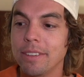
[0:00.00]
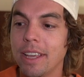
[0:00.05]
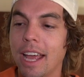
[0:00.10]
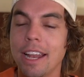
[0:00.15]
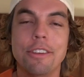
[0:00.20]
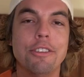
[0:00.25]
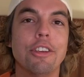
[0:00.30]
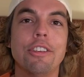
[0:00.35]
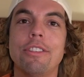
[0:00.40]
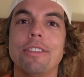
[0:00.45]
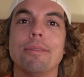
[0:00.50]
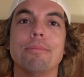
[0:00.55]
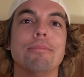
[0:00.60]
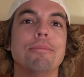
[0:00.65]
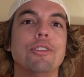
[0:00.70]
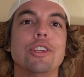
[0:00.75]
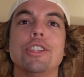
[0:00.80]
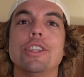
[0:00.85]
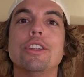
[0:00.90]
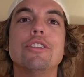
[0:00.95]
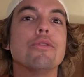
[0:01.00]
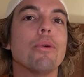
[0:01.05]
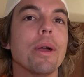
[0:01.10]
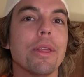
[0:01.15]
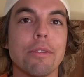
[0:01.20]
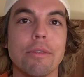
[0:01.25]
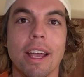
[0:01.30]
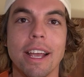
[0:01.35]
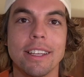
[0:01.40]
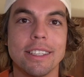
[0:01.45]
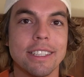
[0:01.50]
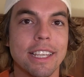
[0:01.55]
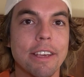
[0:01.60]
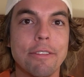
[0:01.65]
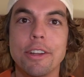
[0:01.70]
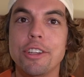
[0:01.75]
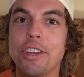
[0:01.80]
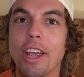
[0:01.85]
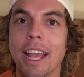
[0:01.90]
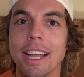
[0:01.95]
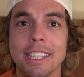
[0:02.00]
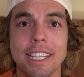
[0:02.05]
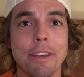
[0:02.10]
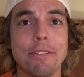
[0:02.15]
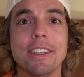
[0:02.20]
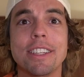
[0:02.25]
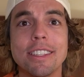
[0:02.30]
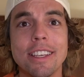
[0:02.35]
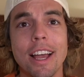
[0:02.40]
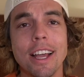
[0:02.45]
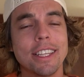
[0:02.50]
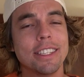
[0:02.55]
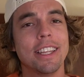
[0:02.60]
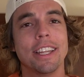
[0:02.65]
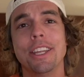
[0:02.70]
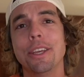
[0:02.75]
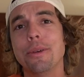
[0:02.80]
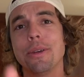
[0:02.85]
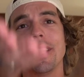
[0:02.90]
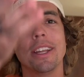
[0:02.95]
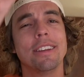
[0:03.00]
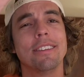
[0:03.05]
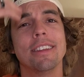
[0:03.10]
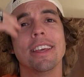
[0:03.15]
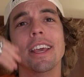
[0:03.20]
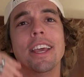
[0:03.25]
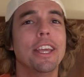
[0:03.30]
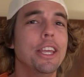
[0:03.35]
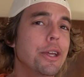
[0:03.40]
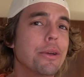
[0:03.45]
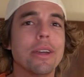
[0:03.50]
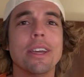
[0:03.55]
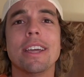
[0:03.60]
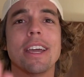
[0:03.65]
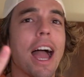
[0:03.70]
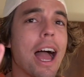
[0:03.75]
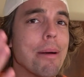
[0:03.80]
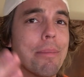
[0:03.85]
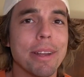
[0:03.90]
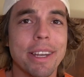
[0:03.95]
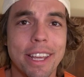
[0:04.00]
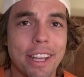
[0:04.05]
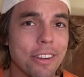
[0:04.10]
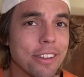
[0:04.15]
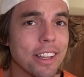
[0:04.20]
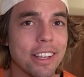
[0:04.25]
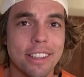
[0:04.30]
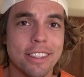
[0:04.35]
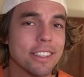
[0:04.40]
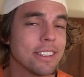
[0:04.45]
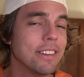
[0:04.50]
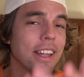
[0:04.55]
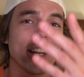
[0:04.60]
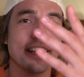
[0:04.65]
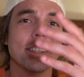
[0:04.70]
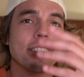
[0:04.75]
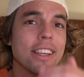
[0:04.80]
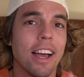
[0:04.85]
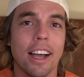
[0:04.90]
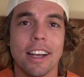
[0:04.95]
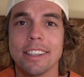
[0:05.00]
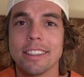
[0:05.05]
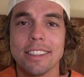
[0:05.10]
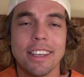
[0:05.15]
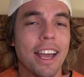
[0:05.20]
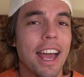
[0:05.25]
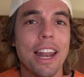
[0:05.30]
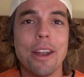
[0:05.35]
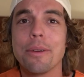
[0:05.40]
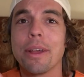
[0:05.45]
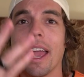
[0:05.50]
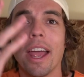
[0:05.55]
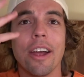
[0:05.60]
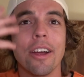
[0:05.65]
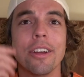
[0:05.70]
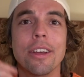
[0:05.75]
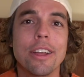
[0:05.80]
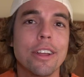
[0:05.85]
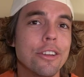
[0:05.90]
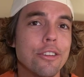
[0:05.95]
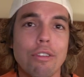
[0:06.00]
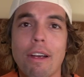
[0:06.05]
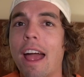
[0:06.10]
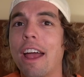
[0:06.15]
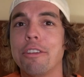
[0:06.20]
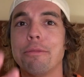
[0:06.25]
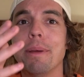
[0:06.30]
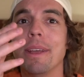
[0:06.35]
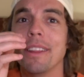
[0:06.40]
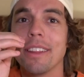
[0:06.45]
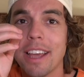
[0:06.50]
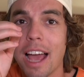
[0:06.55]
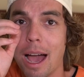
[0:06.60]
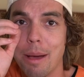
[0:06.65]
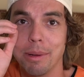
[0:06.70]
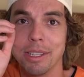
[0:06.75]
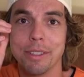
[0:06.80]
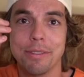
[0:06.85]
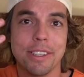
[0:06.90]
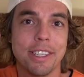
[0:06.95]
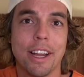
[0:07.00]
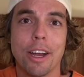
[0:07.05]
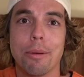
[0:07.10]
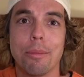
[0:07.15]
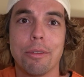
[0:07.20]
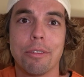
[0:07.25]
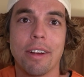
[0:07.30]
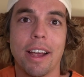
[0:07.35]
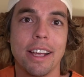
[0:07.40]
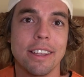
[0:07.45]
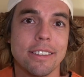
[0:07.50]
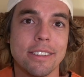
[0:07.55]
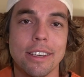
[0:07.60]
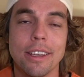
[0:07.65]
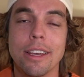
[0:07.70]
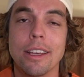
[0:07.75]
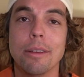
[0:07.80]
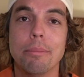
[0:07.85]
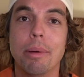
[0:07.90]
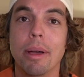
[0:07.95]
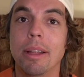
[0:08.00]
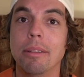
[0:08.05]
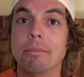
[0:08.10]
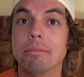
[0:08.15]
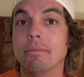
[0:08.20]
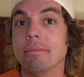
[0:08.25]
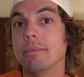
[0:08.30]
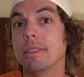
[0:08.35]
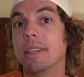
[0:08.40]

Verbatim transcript: and just, just enjoy the race. Give it a chance. If it sucks, then you can, you can comment here that it's, that it sucks. I don't care. Trash me in the comments of a terrible race. But